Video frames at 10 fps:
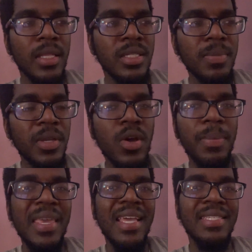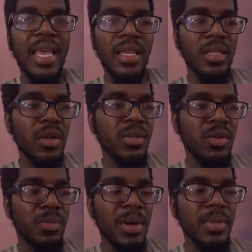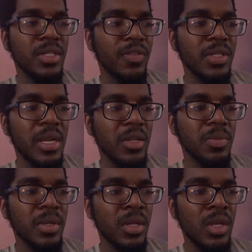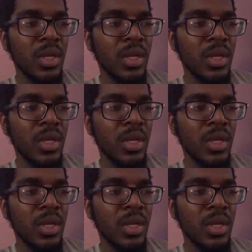There's something called a PSA, public service announcement.